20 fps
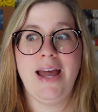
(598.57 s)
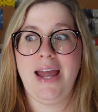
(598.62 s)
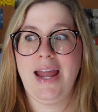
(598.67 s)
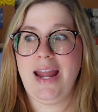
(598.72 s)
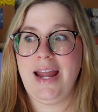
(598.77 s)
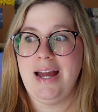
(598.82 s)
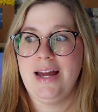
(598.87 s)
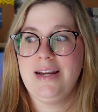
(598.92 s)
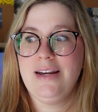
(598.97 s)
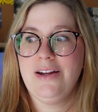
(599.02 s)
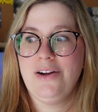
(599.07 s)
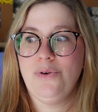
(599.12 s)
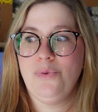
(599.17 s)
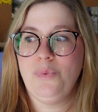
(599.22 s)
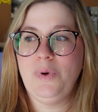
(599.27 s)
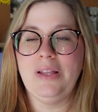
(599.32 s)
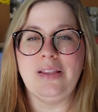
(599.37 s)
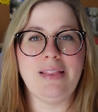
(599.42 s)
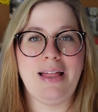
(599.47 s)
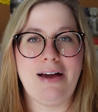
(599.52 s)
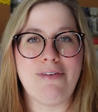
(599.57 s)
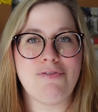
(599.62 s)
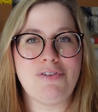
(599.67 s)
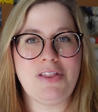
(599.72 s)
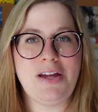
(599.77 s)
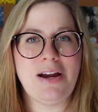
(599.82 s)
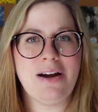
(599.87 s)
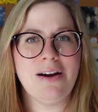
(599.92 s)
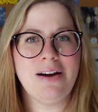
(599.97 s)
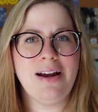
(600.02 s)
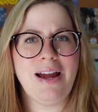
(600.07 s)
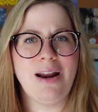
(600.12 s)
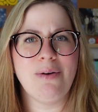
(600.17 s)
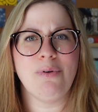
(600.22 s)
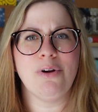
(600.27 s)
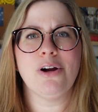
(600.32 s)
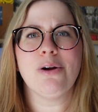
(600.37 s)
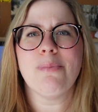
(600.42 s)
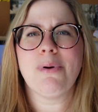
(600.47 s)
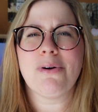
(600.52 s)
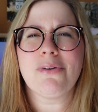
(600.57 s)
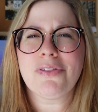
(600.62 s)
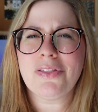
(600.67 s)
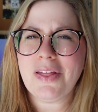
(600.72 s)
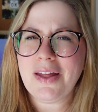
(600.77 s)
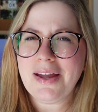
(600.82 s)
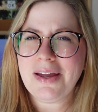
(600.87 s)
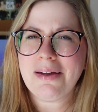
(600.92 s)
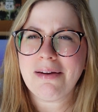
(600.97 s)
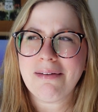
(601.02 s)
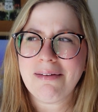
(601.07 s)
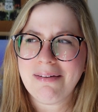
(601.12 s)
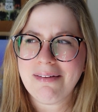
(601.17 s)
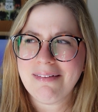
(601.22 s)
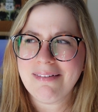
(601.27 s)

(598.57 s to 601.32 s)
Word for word: And we left there and we were both like,